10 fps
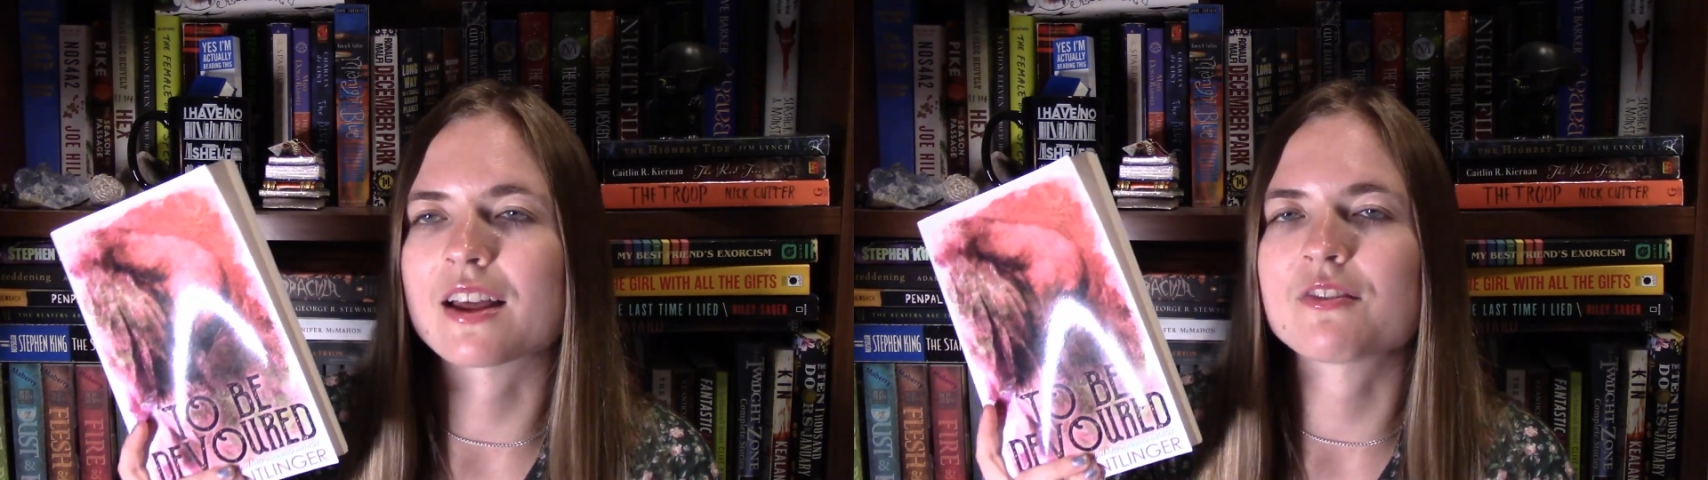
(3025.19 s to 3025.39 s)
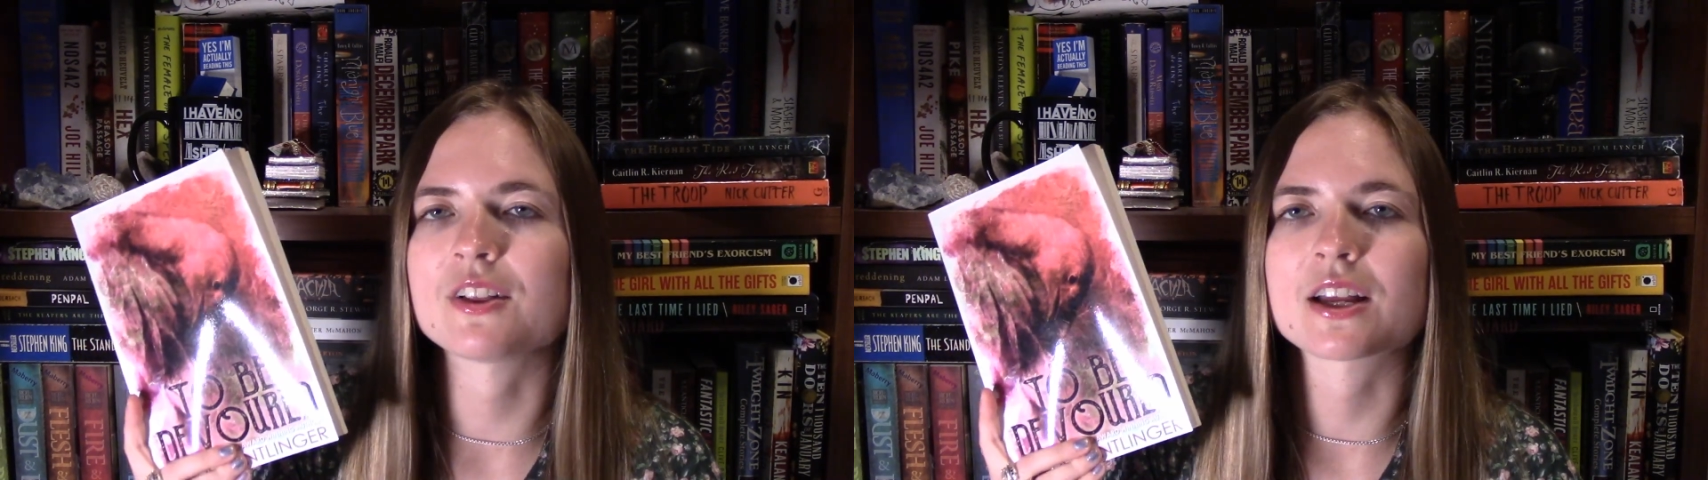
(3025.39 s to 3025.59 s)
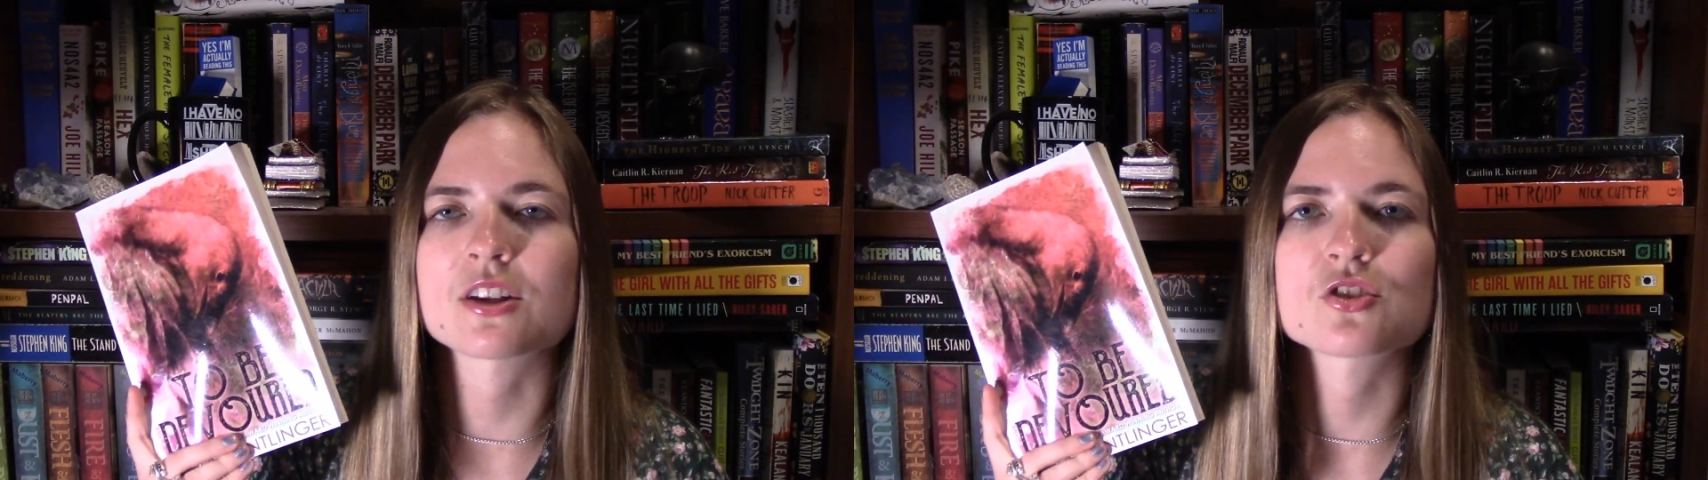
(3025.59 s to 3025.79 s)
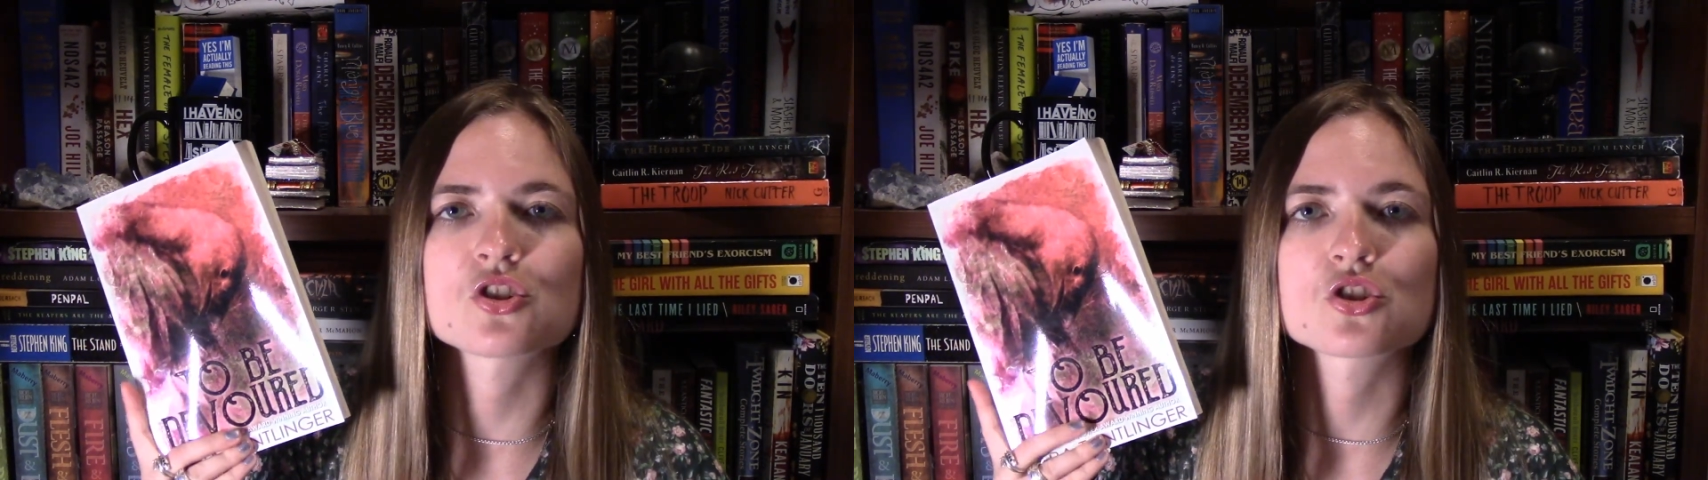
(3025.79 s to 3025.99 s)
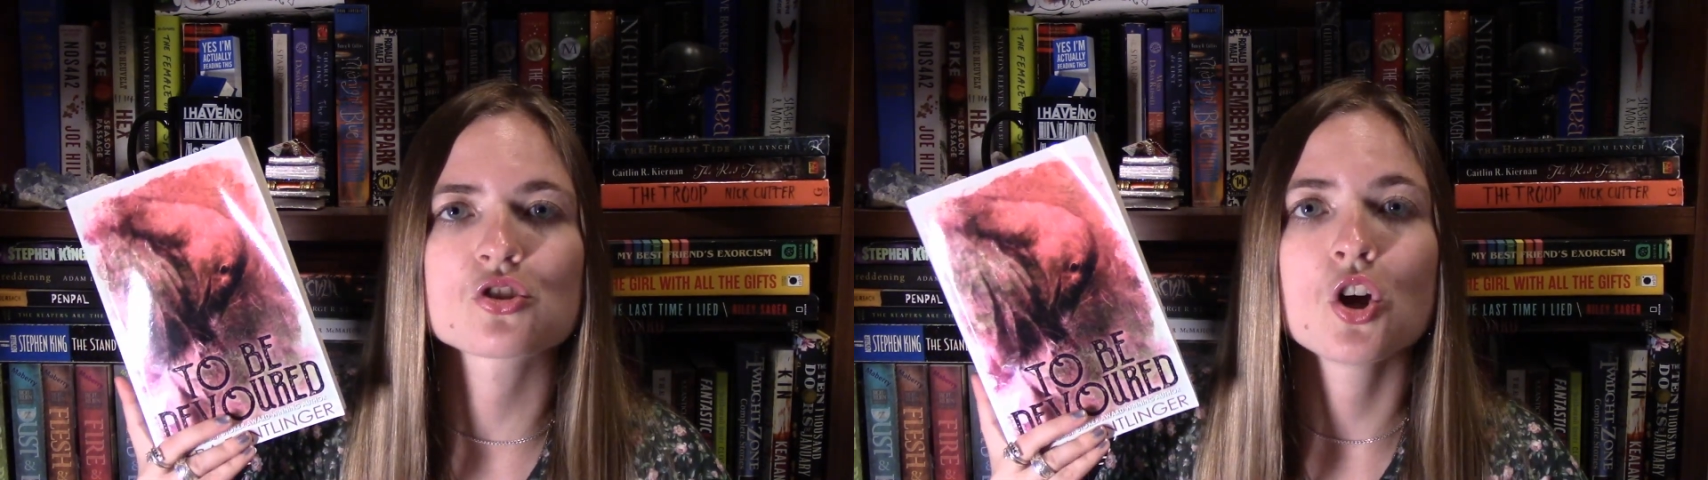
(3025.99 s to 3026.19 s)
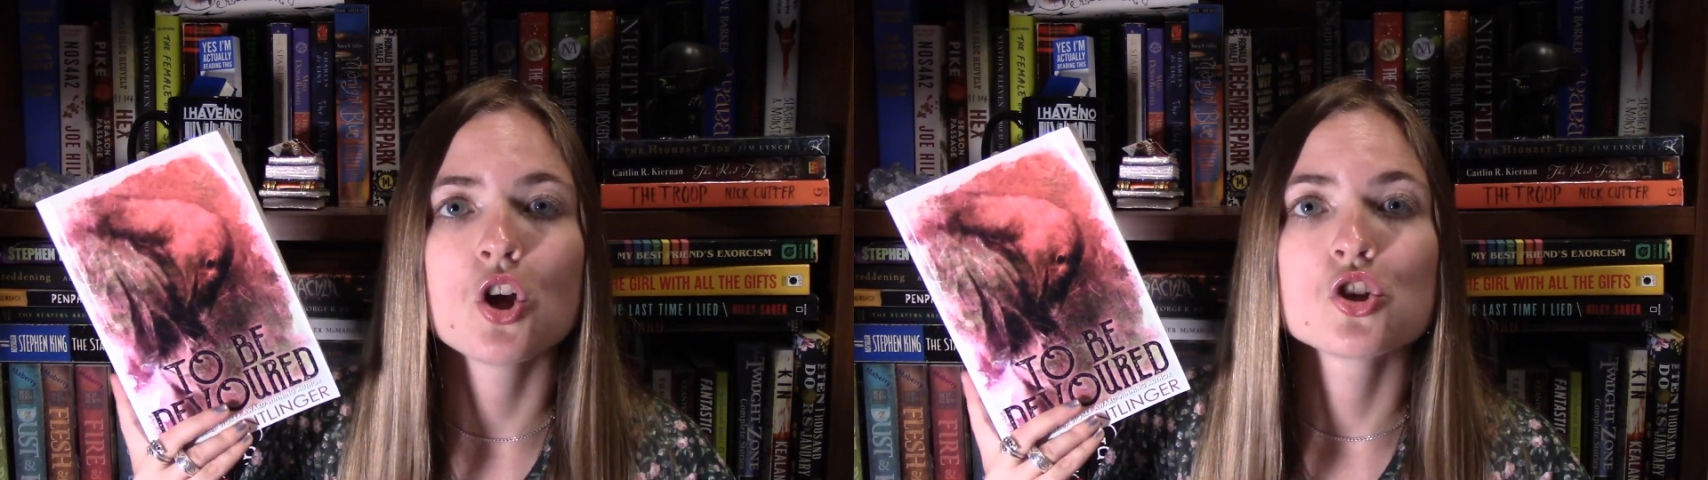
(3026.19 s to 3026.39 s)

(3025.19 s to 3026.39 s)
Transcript: and I feel like it's just